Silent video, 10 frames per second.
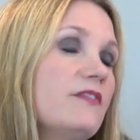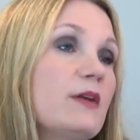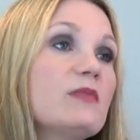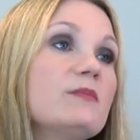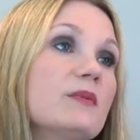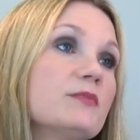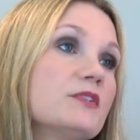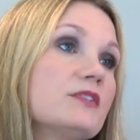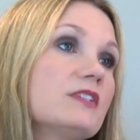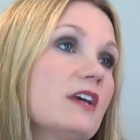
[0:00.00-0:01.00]
family
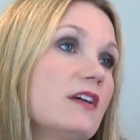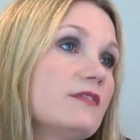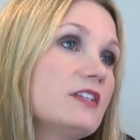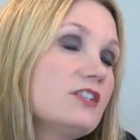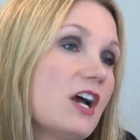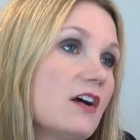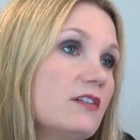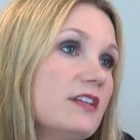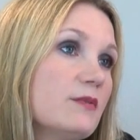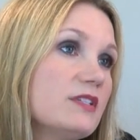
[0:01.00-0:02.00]
members of the
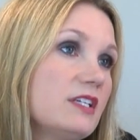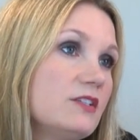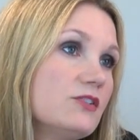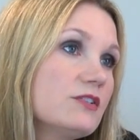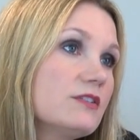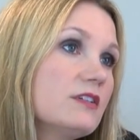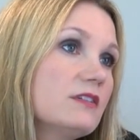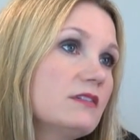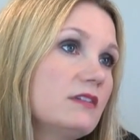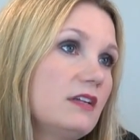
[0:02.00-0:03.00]
child that was injured
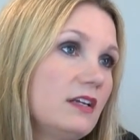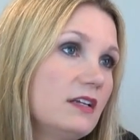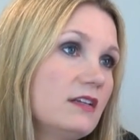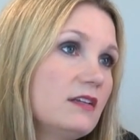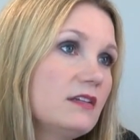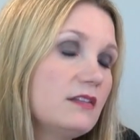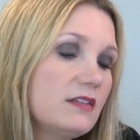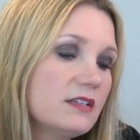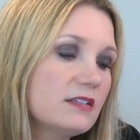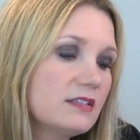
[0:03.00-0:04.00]
in
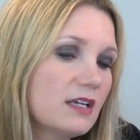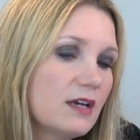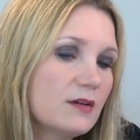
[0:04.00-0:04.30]
this